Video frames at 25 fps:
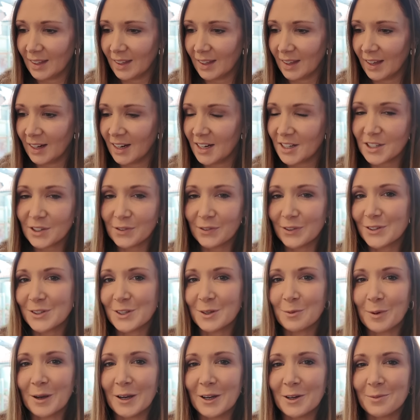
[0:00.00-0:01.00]
I just feel
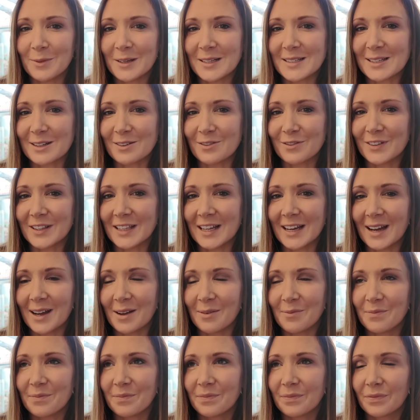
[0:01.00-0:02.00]
so proud of myself for
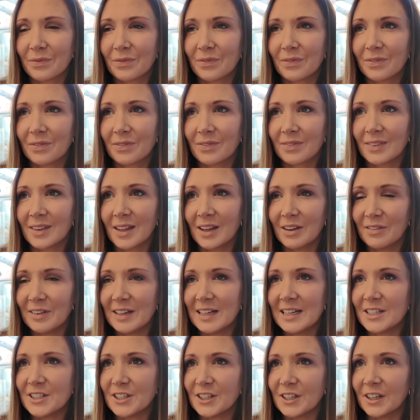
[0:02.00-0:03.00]
that. I
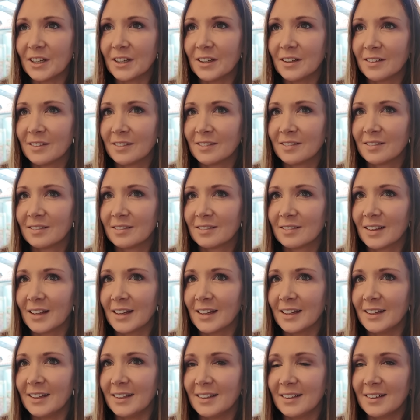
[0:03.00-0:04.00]
really do.
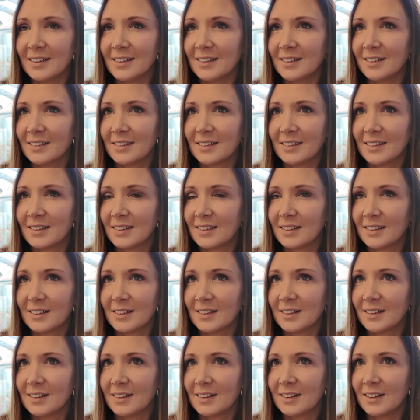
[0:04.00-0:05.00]
Like,
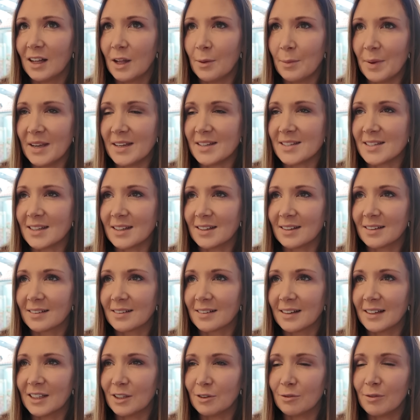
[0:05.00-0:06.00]
amazing.
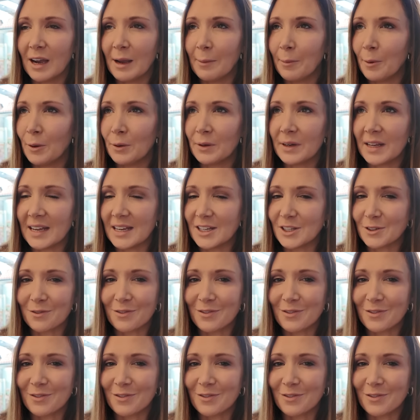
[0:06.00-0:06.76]
At the ripe old age of